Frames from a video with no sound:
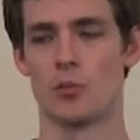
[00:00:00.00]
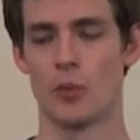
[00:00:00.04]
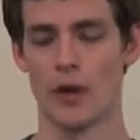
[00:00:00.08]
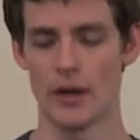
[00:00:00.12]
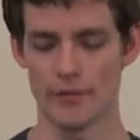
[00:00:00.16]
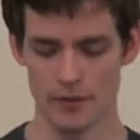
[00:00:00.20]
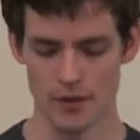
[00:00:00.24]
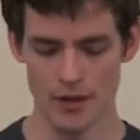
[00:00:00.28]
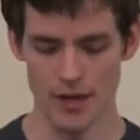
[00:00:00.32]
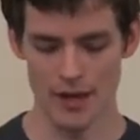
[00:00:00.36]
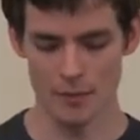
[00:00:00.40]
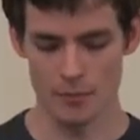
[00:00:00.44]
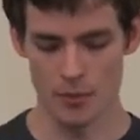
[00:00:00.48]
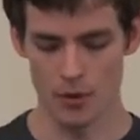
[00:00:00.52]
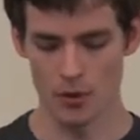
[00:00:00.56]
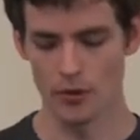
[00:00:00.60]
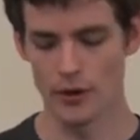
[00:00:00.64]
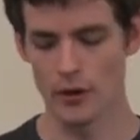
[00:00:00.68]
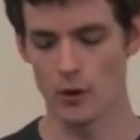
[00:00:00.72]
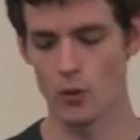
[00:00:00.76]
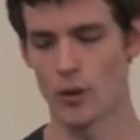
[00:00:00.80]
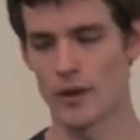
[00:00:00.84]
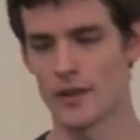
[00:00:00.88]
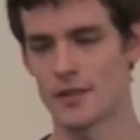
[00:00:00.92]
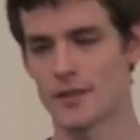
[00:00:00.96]
We have a lot of pull
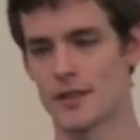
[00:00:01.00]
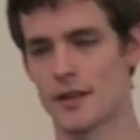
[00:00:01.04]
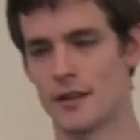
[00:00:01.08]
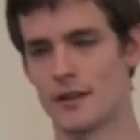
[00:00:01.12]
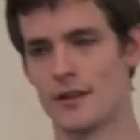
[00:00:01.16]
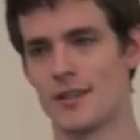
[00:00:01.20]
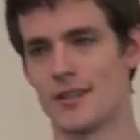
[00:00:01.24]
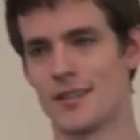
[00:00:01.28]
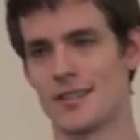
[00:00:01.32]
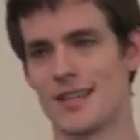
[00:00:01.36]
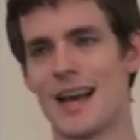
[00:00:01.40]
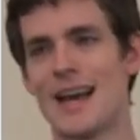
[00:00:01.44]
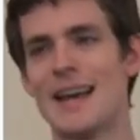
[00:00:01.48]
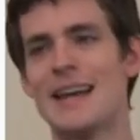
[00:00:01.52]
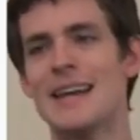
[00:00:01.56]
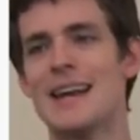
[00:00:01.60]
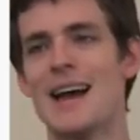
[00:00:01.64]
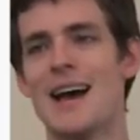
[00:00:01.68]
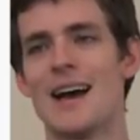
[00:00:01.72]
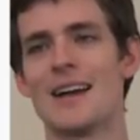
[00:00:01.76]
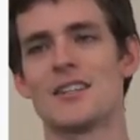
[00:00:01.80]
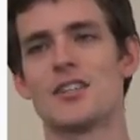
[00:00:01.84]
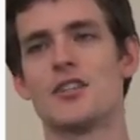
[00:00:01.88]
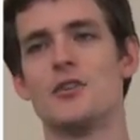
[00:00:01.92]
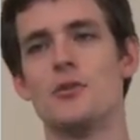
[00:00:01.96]
requests that are designed
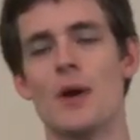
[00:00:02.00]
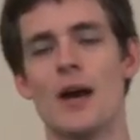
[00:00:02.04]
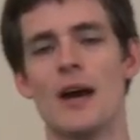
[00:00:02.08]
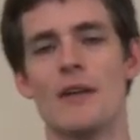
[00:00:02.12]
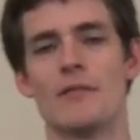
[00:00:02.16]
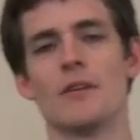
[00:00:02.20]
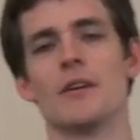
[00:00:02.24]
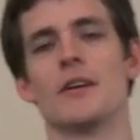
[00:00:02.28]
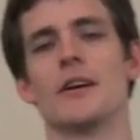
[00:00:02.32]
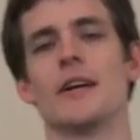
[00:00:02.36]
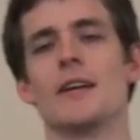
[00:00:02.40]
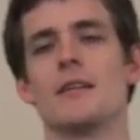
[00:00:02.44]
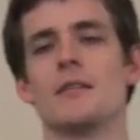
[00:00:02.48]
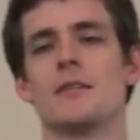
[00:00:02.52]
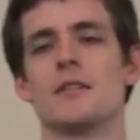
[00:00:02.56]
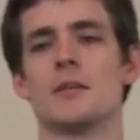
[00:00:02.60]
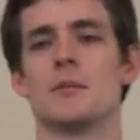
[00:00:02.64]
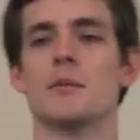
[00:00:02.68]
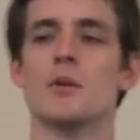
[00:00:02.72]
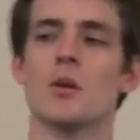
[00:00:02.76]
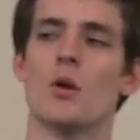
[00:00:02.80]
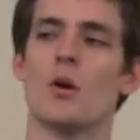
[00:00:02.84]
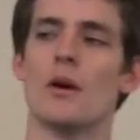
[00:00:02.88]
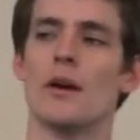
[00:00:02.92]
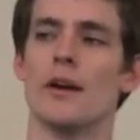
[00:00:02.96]
not to ever get
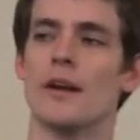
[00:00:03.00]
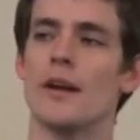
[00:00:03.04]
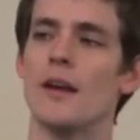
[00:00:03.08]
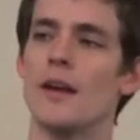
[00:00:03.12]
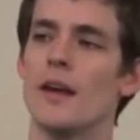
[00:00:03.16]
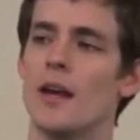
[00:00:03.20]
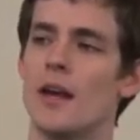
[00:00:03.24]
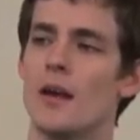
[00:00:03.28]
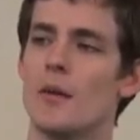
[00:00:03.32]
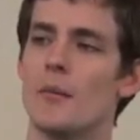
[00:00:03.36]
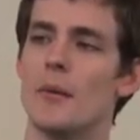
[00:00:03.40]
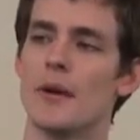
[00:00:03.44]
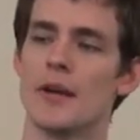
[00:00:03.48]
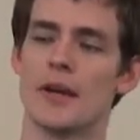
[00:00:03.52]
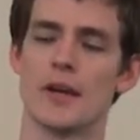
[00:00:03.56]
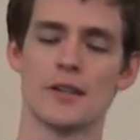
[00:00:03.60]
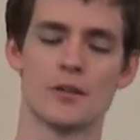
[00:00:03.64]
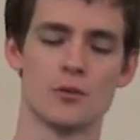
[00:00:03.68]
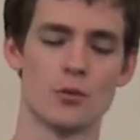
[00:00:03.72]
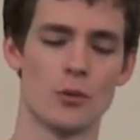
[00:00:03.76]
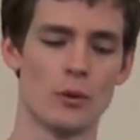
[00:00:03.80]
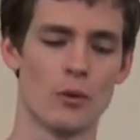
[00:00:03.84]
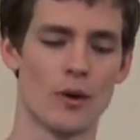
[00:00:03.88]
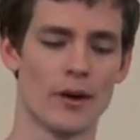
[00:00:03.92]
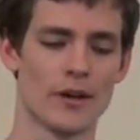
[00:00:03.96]
deployed
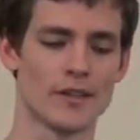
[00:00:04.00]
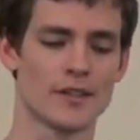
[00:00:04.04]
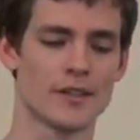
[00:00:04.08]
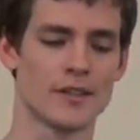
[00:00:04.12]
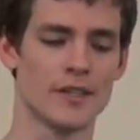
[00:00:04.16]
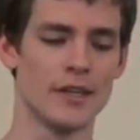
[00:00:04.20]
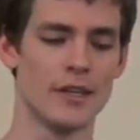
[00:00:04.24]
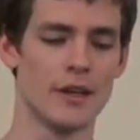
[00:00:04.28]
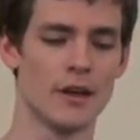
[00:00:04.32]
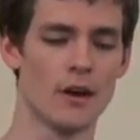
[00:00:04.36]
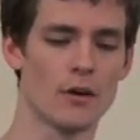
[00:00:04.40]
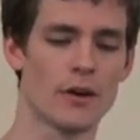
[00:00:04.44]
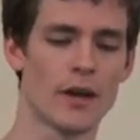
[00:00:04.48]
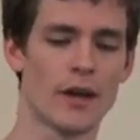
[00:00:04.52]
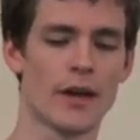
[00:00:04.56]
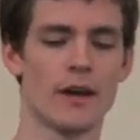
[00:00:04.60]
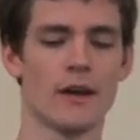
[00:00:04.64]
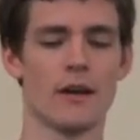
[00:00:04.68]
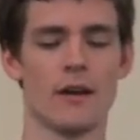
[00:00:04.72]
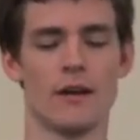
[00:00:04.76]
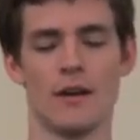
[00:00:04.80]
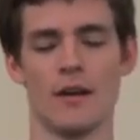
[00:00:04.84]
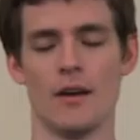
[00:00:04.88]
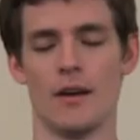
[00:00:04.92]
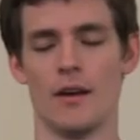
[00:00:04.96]
because we want to see, okay,